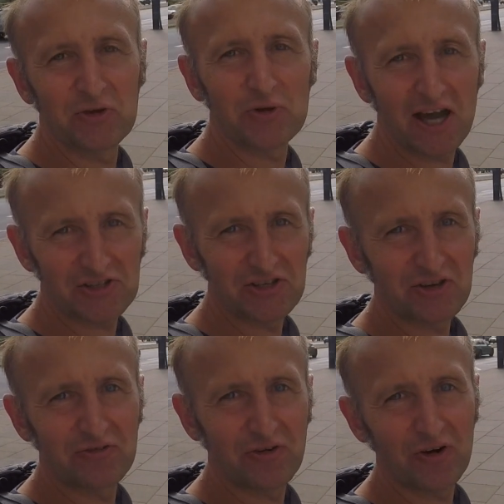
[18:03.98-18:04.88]
you, Yashnik,
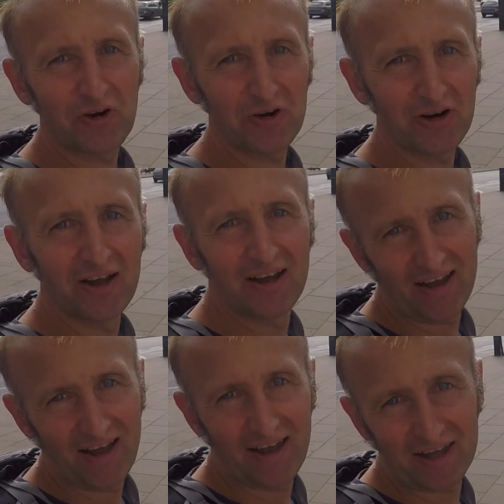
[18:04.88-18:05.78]
for
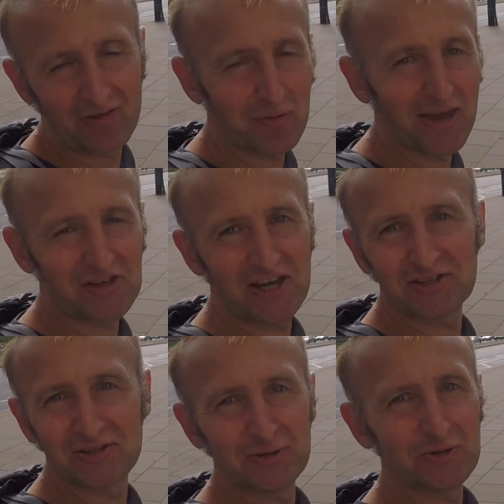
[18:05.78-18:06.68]
uh, giving me a
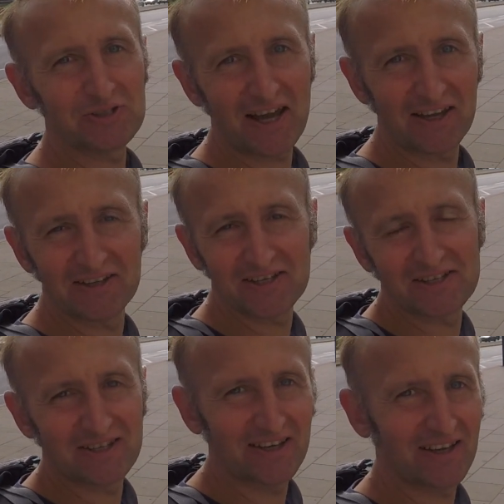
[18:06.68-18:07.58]
chance to sign
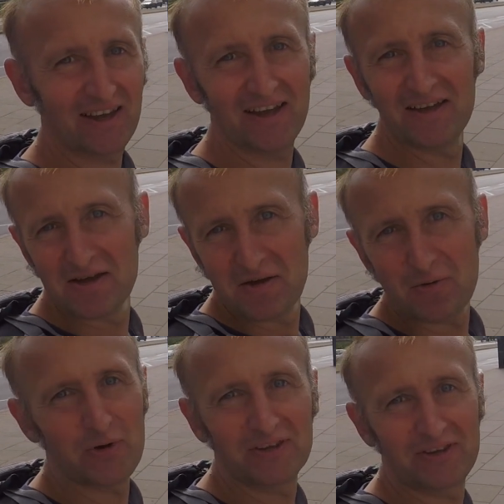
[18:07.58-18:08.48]
this uh,
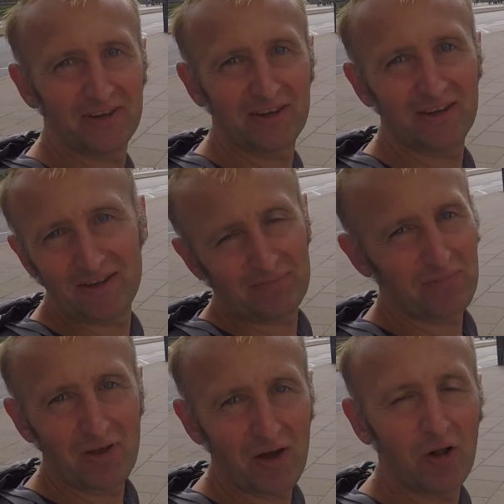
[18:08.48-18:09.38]
with
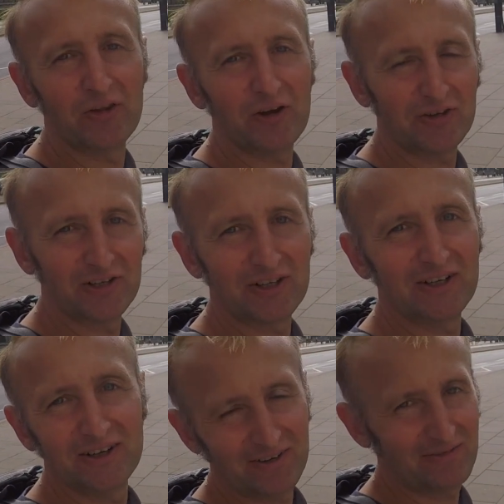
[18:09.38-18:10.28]
uh, all the
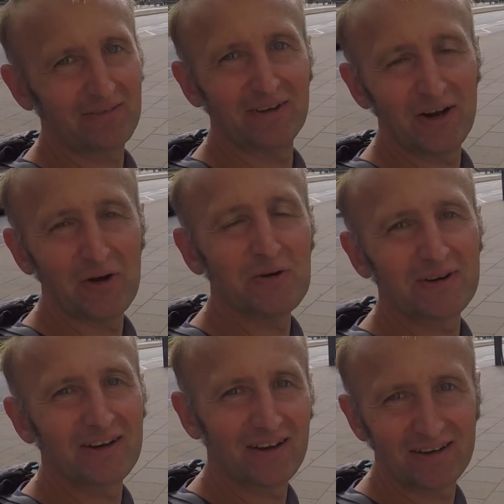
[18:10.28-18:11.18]
other, you know,
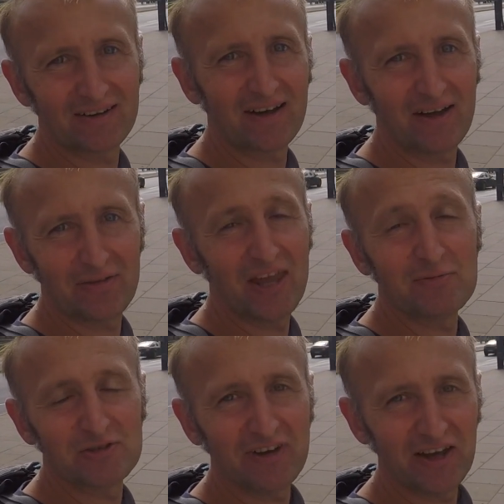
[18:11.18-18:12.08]

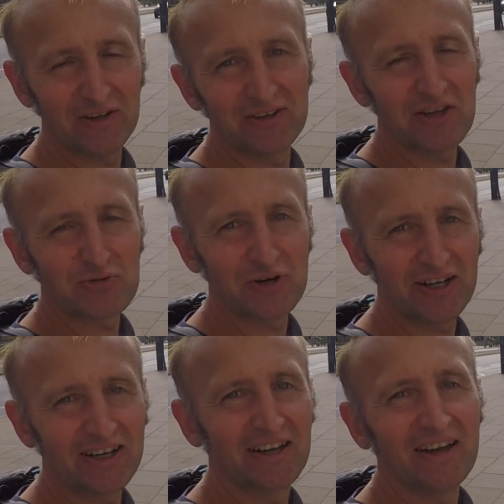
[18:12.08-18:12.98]
names of Aion
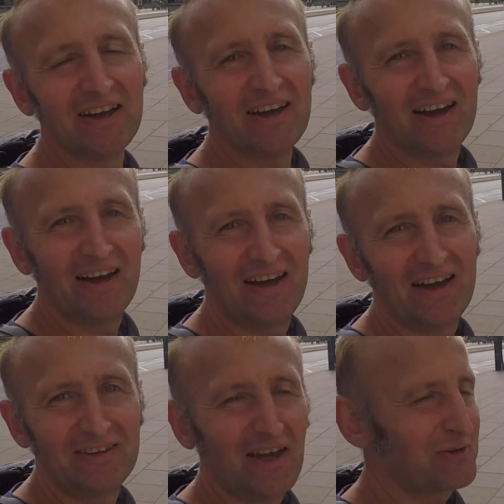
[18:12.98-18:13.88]
Network.
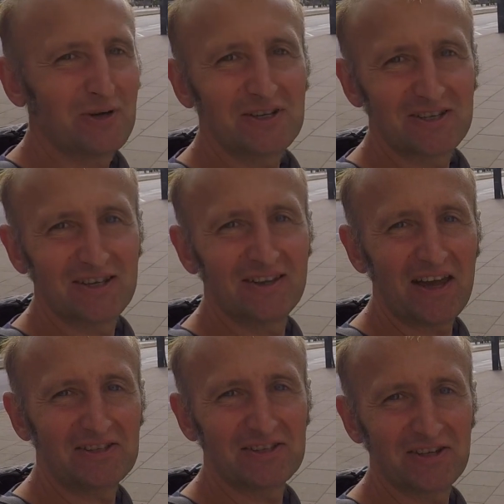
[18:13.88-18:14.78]
Uh, that was a
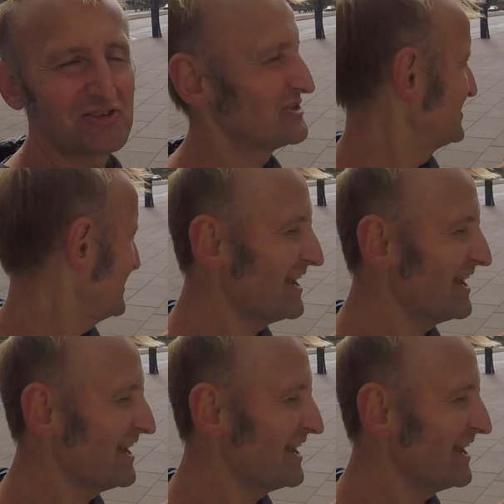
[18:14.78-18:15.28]
nice uh, journey.